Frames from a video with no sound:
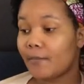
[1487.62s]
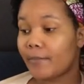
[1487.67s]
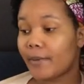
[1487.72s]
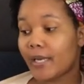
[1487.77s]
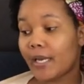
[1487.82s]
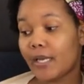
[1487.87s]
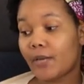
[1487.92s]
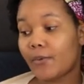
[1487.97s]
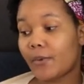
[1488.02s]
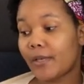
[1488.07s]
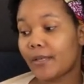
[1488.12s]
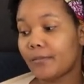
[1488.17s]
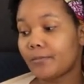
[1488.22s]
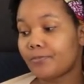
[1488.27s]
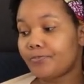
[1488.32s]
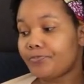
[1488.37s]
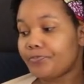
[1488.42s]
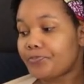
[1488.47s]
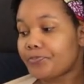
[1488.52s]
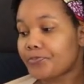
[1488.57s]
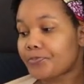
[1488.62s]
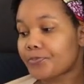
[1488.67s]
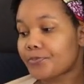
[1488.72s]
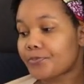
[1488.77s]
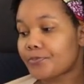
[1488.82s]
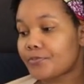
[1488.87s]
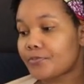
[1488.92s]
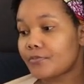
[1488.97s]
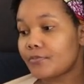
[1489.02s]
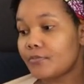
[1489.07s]
But anyway,
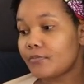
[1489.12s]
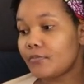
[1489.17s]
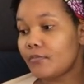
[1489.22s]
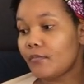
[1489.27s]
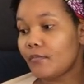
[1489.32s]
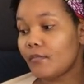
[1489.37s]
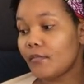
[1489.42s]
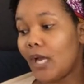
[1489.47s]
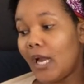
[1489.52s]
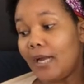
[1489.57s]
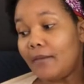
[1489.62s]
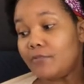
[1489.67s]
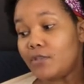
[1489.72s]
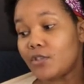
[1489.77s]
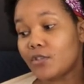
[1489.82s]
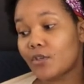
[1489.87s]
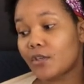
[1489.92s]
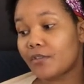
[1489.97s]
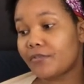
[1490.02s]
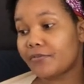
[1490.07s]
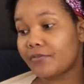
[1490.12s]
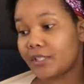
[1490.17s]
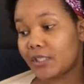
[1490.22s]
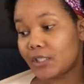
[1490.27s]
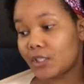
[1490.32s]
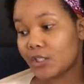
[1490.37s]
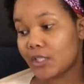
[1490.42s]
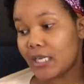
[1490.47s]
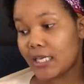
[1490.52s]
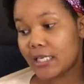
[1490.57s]
I'm just gonna
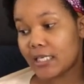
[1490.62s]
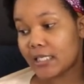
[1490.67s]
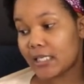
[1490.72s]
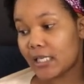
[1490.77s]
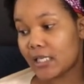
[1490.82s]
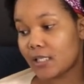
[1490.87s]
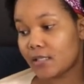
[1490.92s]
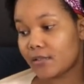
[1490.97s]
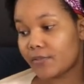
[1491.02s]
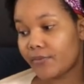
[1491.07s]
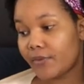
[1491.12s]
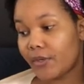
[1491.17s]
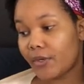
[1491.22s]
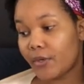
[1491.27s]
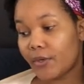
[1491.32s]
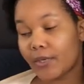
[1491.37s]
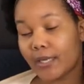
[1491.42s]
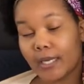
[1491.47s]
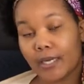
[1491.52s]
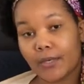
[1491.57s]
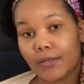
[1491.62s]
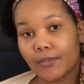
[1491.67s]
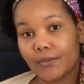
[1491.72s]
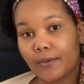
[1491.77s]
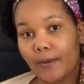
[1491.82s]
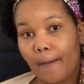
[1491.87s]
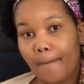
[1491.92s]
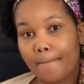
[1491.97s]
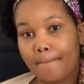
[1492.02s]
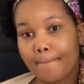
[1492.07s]
finish editing this video now.
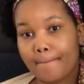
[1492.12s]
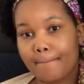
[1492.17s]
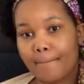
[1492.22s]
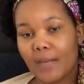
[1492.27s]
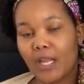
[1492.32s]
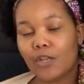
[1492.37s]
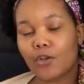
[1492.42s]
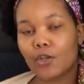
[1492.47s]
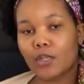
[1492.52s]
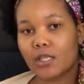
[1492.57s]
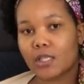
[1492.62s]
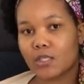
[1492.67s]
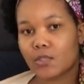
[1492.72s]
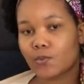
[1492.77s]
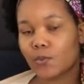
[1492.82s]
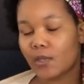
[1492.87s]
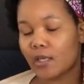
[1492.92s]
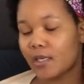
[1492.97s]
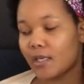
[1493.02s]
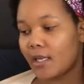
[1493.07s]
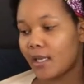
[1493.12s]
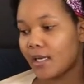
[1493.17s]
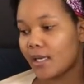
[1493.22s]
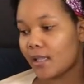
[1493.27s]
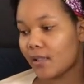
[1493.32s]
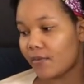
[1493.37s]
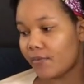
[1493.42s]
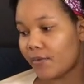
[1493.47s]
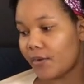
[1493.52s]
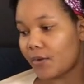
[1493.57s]
Not this one,
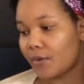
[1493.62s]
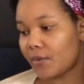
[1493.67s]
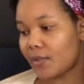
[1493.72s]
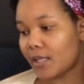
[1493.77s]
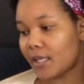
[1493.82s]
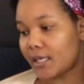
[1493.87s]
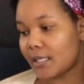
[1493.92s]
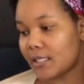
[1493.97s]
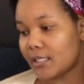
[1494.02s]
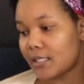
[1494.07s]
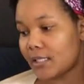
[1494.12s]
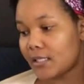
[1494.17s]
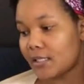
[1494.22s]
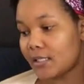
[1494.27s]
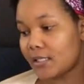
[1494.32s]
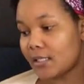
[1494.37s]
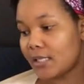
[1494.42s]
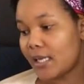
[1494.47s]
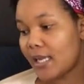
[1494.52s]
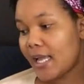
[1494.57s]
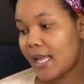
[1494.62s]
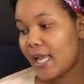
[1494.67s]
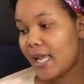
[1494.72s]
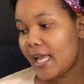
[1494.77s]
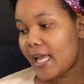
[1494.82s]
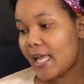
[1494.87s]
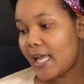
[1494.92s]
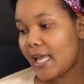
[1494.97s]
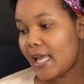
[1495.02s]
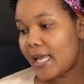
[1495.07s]
another video that I did.
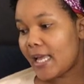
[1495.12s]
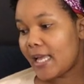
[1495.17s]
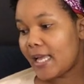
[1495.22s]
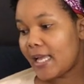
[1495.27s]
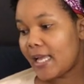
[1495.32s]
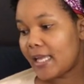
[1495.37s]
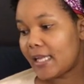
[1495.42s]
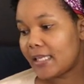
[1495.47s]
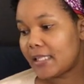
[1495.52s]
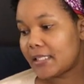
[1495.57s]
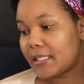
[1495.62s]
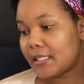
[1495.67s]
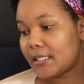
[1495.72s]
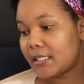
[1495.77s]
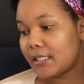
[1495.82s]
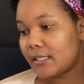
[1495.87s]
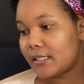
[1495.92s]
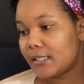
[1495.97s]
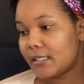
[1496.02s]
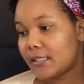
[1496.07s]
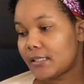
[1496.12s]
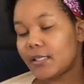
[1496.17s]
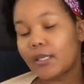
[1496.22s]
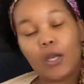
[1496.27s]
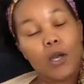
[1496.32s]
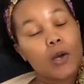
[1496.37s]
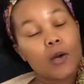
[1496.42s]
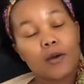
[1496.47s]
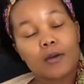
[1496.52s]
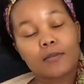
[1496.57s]
And
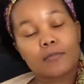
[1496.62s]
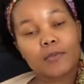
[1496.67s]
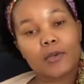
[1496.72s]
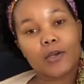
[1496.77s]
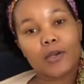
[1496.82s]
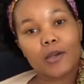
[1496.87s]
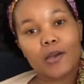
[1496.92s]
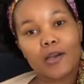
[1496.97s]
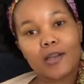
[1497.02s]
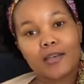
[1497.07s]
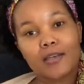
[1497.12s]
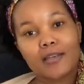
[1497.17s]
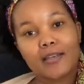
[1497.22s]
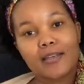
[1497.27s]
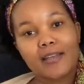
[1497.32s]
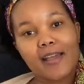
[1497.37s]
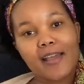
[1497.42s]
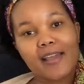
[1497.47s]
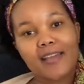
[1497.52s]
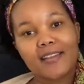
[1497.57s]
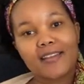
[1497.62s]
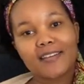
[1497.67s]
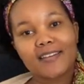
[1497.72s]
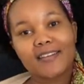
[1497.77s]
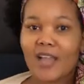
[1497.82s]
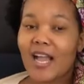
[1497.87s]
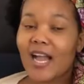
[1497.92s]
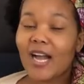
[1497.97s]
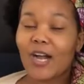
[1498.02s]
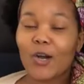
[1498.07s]
yeah, I'm gonna call it a day.
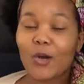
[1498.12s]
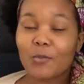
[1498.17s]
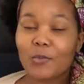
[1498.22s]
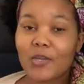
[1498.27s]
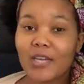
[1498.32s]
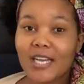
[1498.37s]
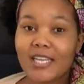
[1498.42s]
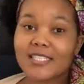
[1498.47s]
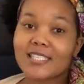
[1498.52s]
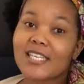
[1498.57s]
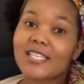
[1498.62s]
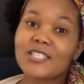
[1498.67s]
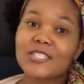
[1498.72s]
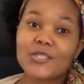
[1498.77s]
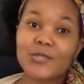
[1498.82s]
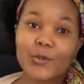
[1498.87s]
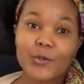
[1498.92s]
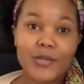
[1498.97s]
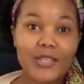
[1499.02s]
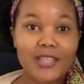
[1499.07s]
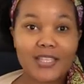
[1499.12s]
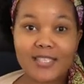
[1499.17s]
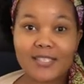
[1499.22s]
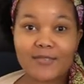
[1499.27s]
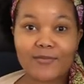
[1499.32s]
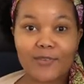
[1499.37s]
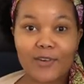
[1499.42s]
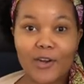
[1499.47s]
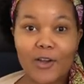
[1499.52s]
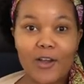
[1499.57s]
I hope you guys enjoyed this
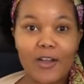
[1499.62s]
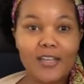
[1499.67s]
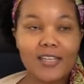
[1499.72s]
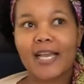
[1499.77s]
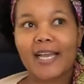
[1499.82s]
vlog.